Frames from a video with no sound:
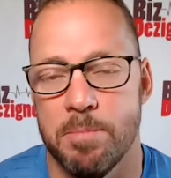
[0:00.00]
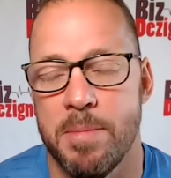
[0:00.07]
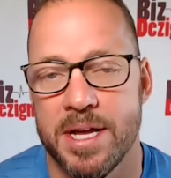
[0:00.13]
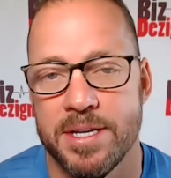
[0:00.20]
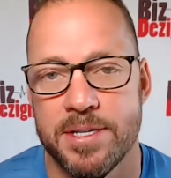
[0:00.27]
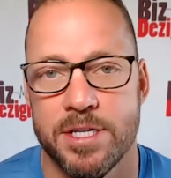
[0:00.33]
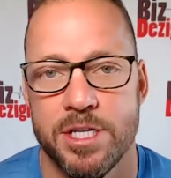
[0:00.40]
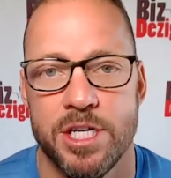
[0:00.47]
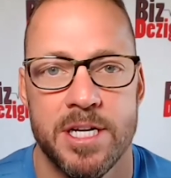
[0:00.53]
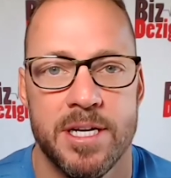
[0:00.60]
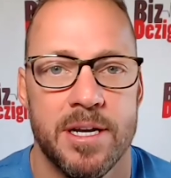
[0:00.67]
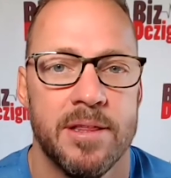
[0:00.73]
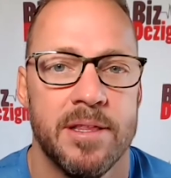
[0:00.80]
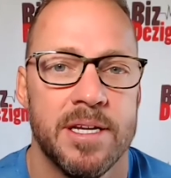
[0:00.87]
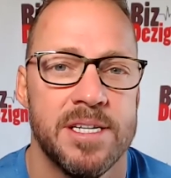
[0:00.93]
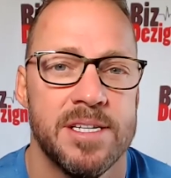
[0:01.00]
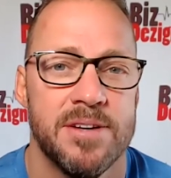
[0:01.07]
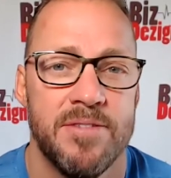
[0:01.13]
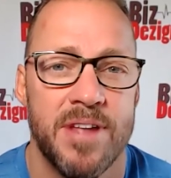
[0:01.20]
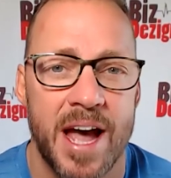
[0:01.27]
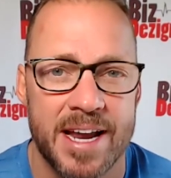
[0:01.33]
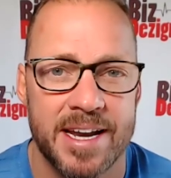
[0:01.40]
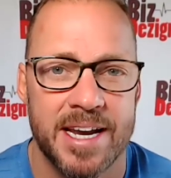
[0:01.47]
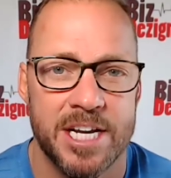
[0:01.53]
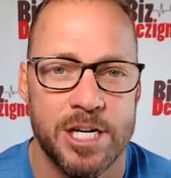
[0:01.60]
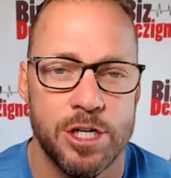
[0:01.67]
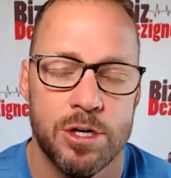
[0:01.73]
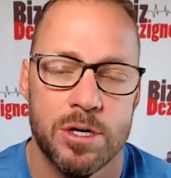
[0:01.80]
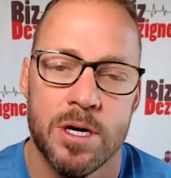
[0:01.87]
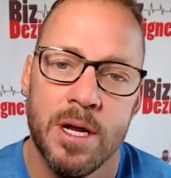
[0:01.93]
your messaging and things of that
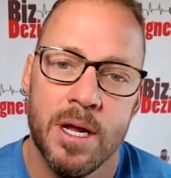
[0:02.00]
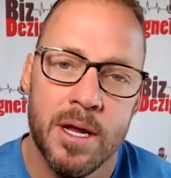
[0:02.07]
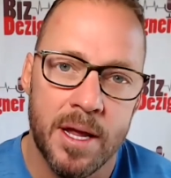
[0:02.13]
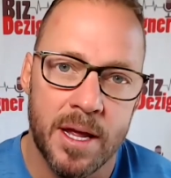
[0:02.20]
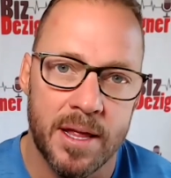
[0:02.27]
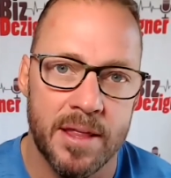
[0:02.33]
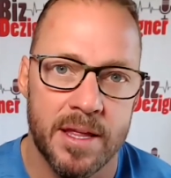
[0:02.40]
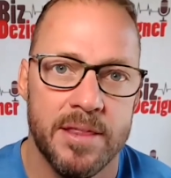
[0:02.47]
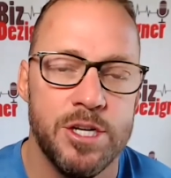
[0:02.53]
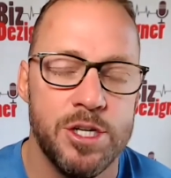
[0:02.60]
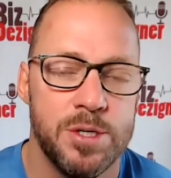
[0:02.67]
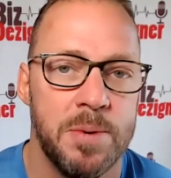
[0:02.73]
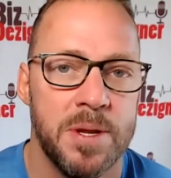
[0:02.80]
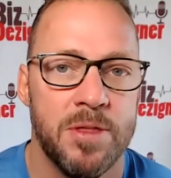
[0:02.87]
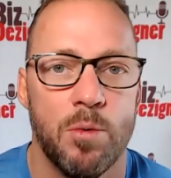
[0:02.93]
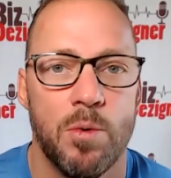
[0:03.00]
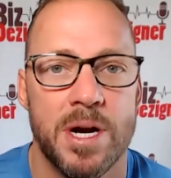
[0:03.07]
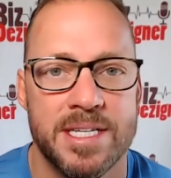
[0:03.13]
nature. And then you spend the